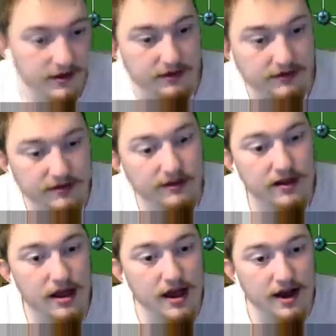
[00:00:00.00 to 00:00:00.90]
It's a
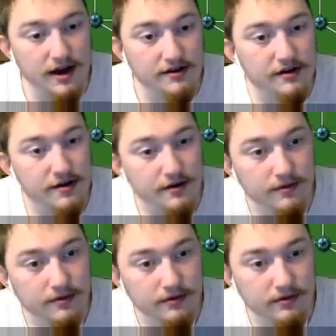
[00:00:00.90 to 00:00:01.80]
lot, I know.
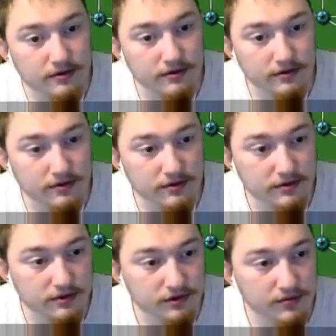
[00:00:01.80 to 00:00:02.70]

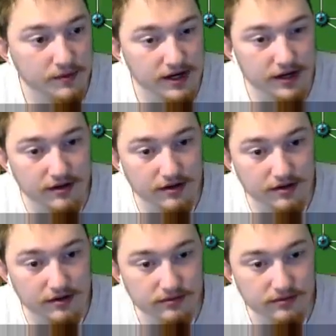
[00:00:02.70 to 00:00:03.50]
That's what we need, though.